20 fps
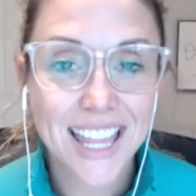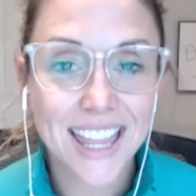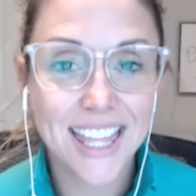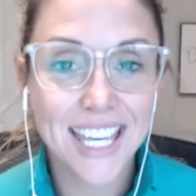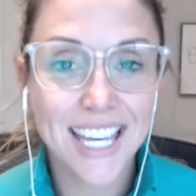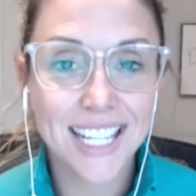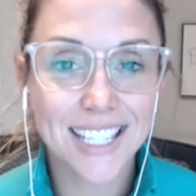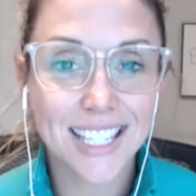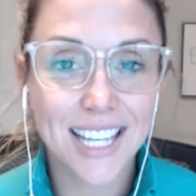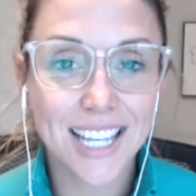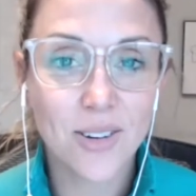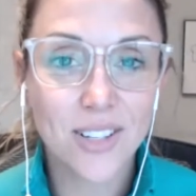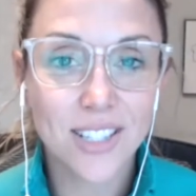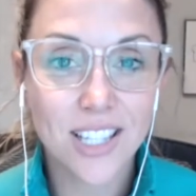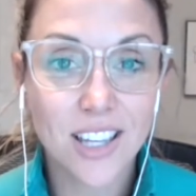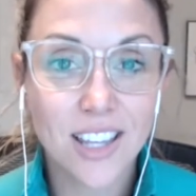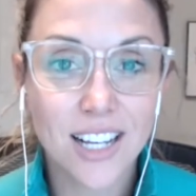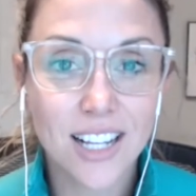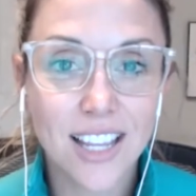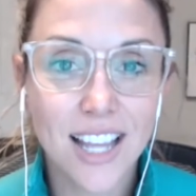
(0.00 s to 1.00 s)
this i always
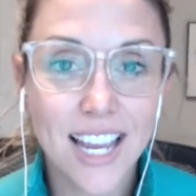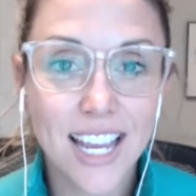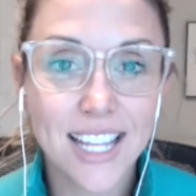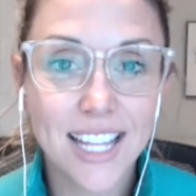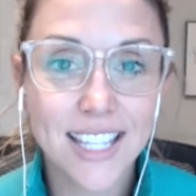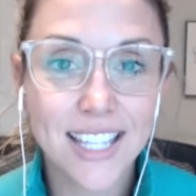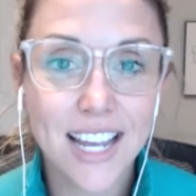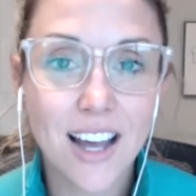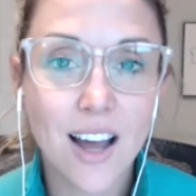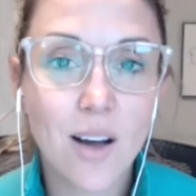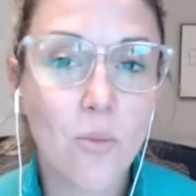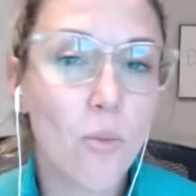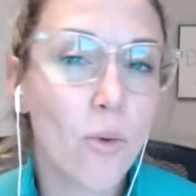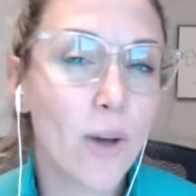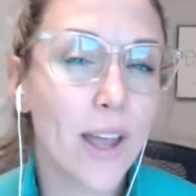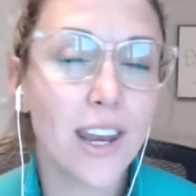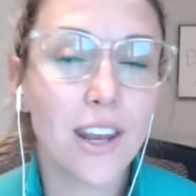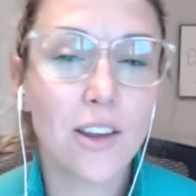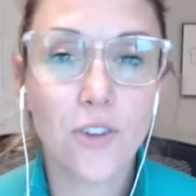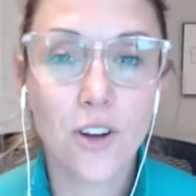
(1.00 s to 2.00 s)
tell the clients like i'm
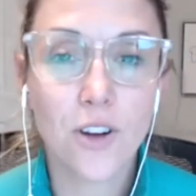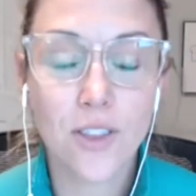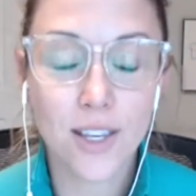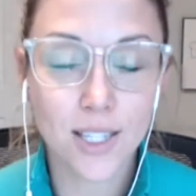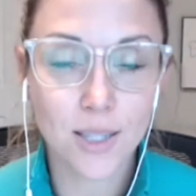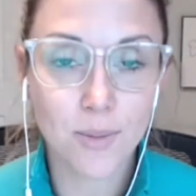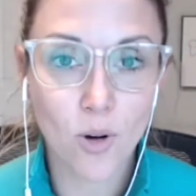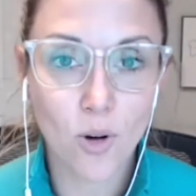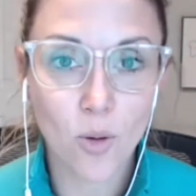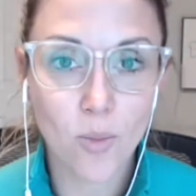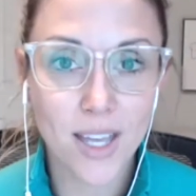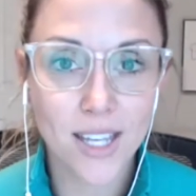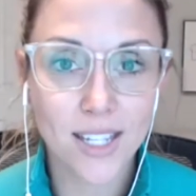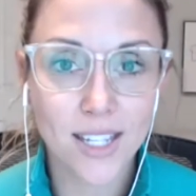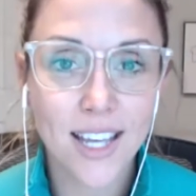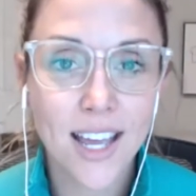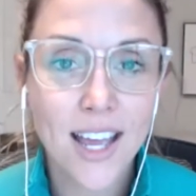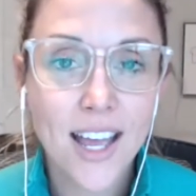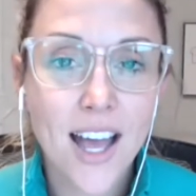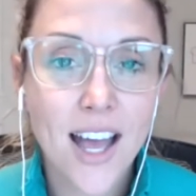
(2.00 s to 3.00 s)
waiting for this moment
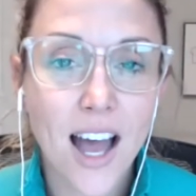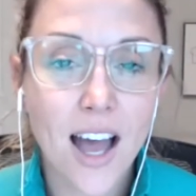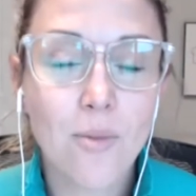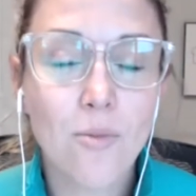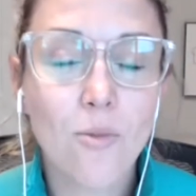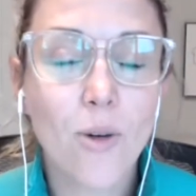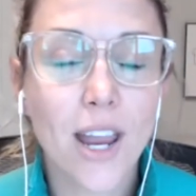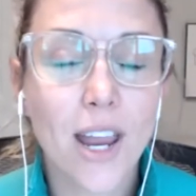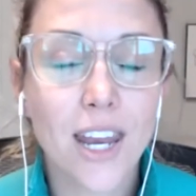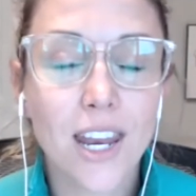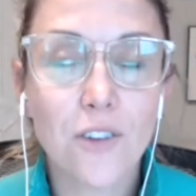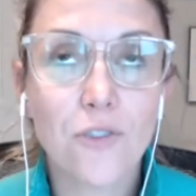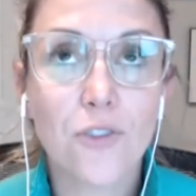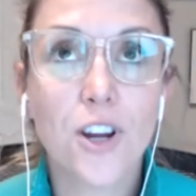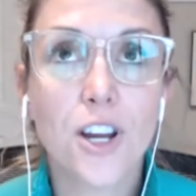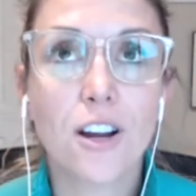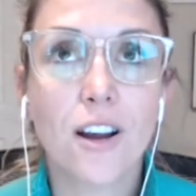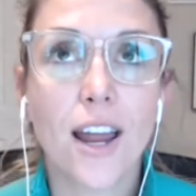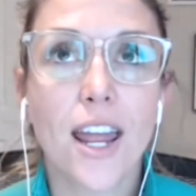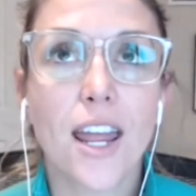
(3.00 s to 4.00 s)
i'm waiting for
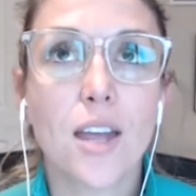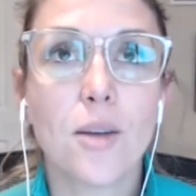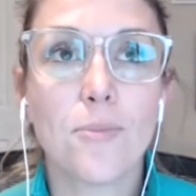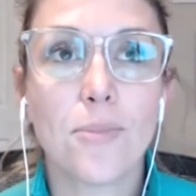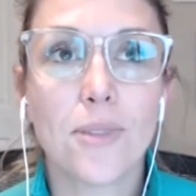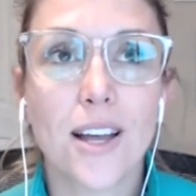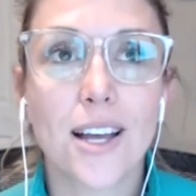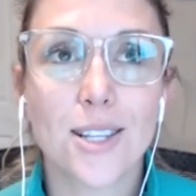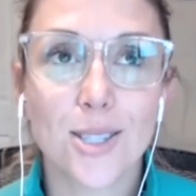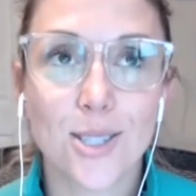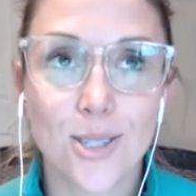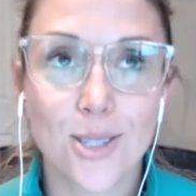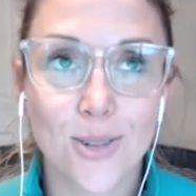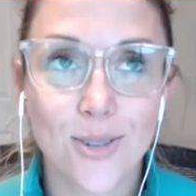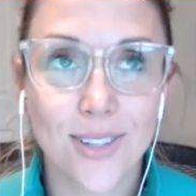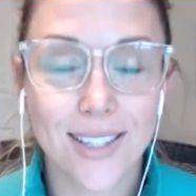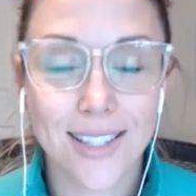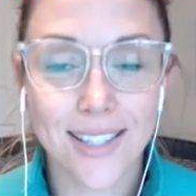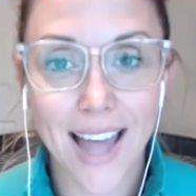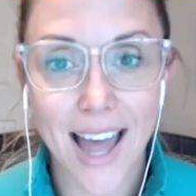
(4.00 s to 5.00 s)
your a plus
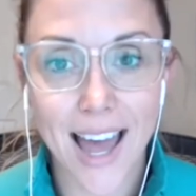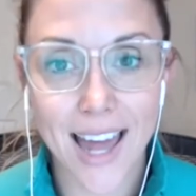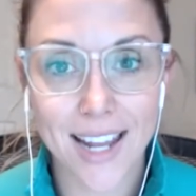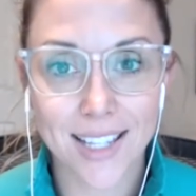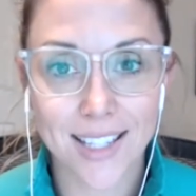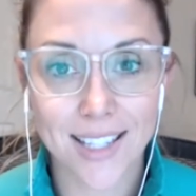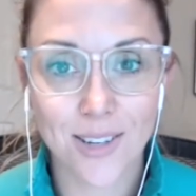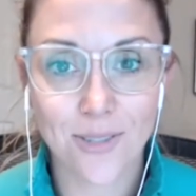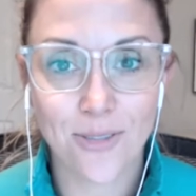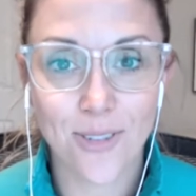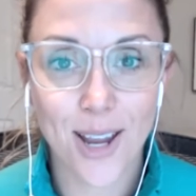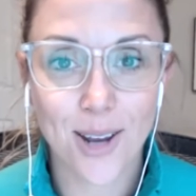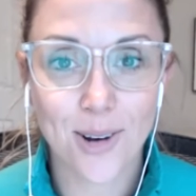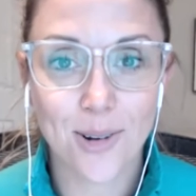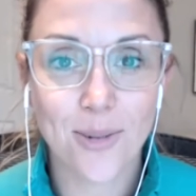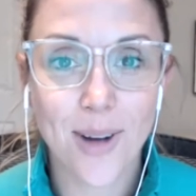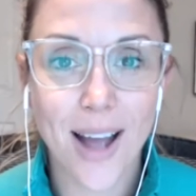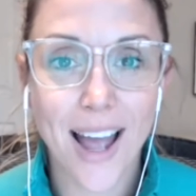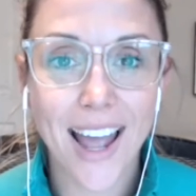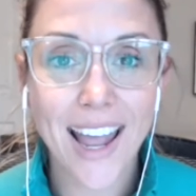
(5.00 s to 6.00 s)
student status to fade
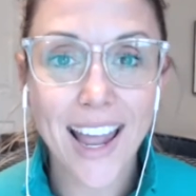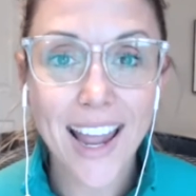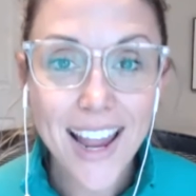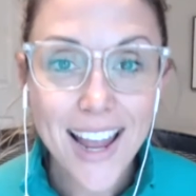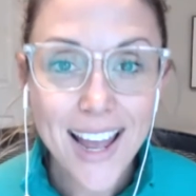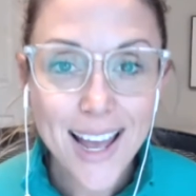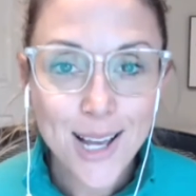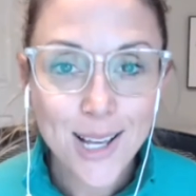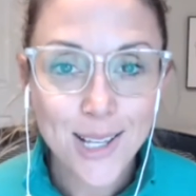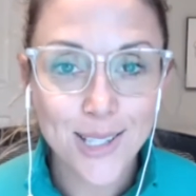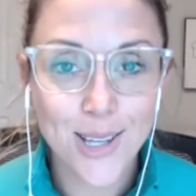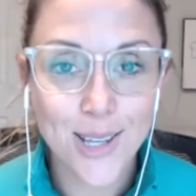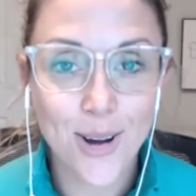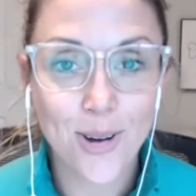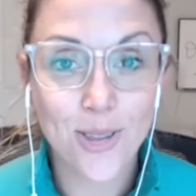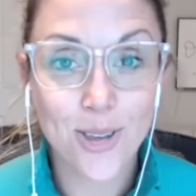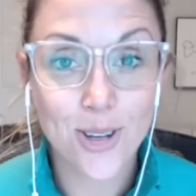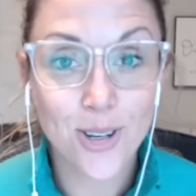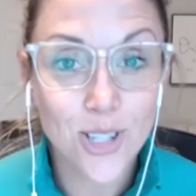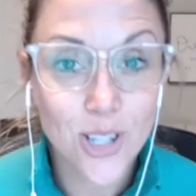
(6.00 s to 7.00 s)
away so
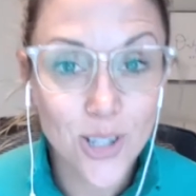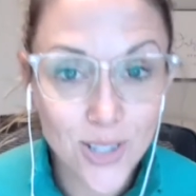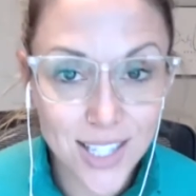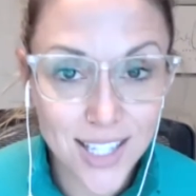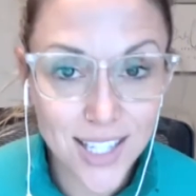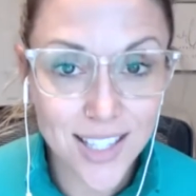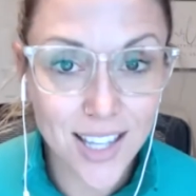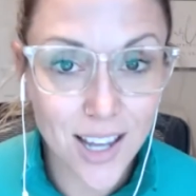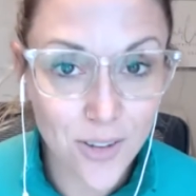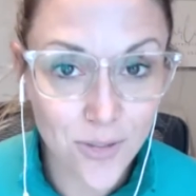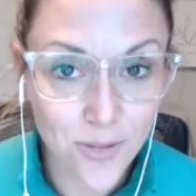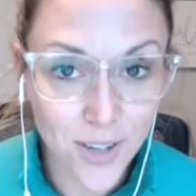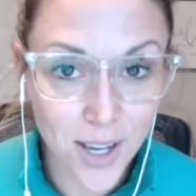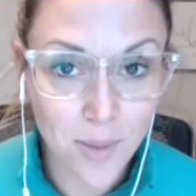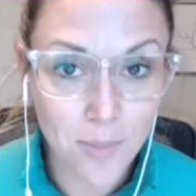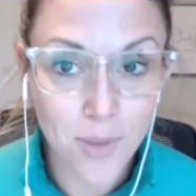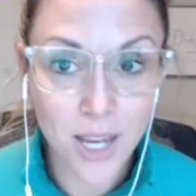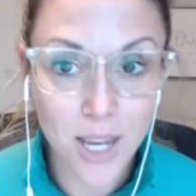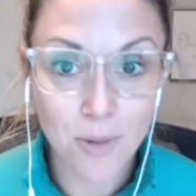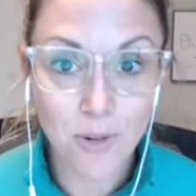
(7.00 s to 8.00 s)
the juicy stuff
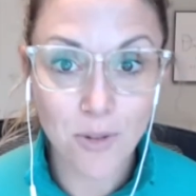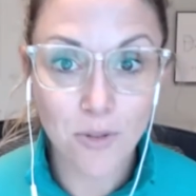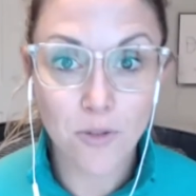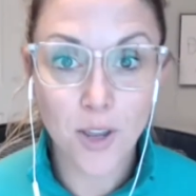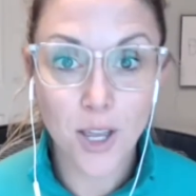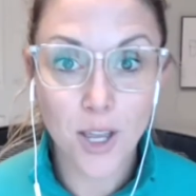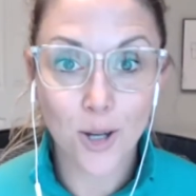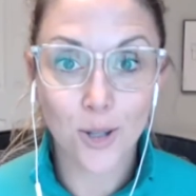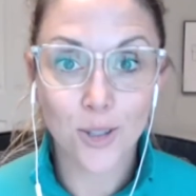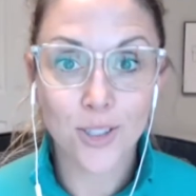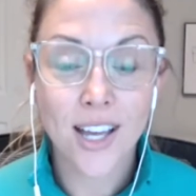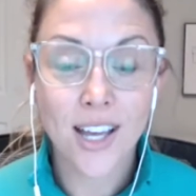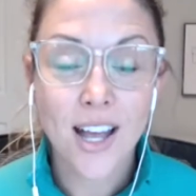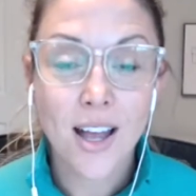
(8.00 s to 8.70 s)
can be revealed